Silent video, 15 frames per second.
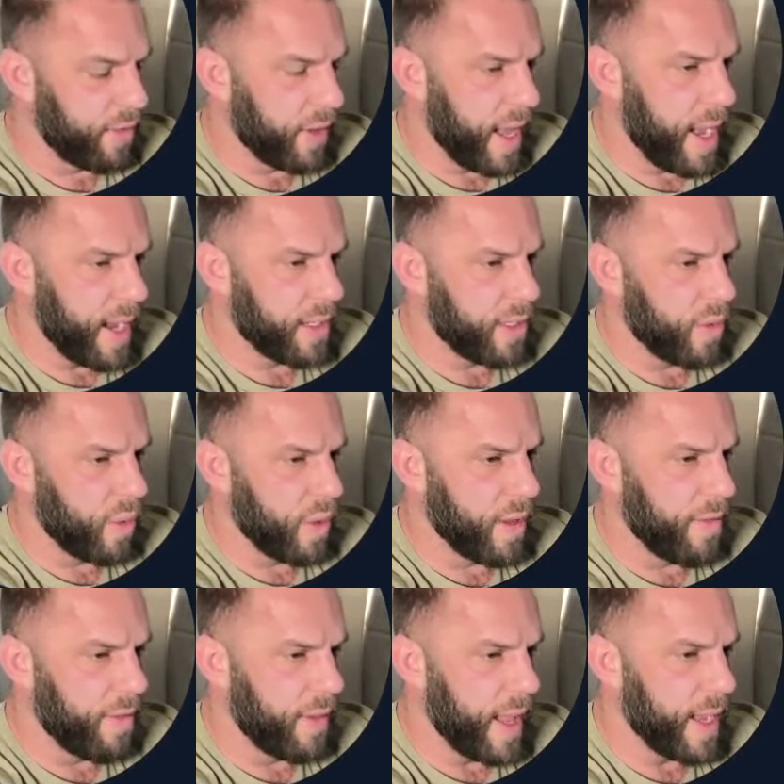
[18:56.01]
flex with
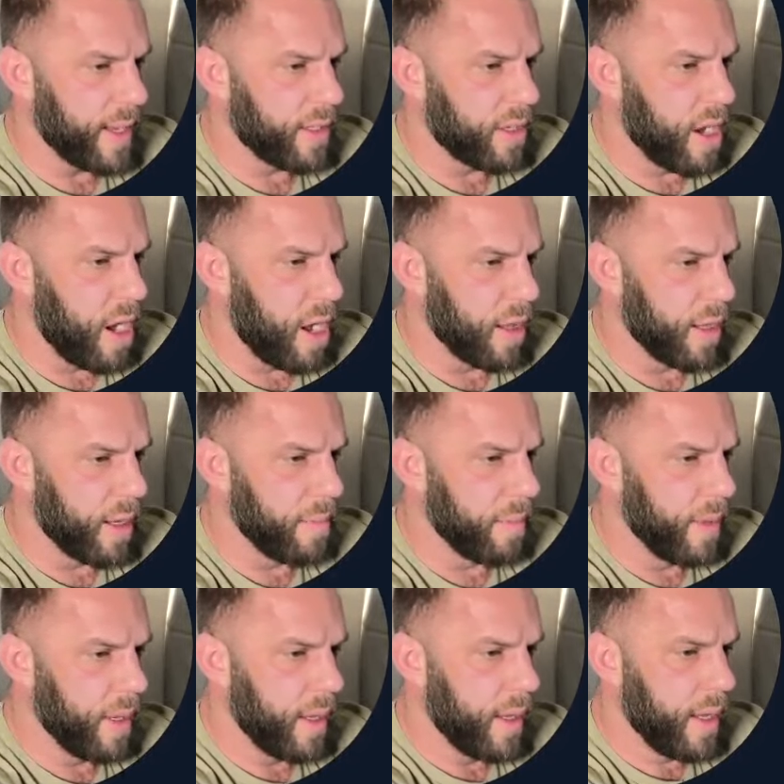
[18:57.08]
a flex
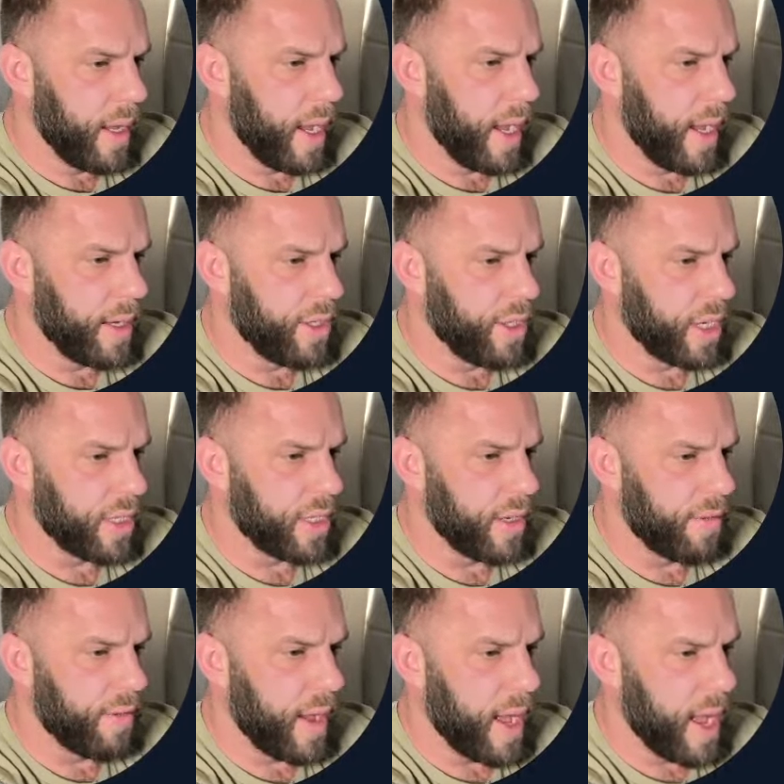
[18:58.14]
column, uh,
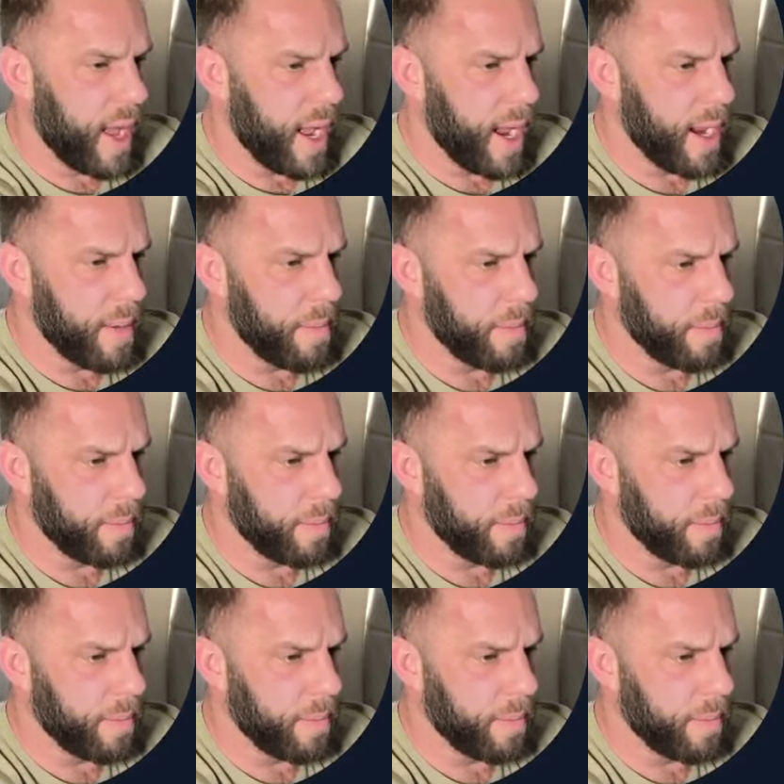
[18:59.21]
justify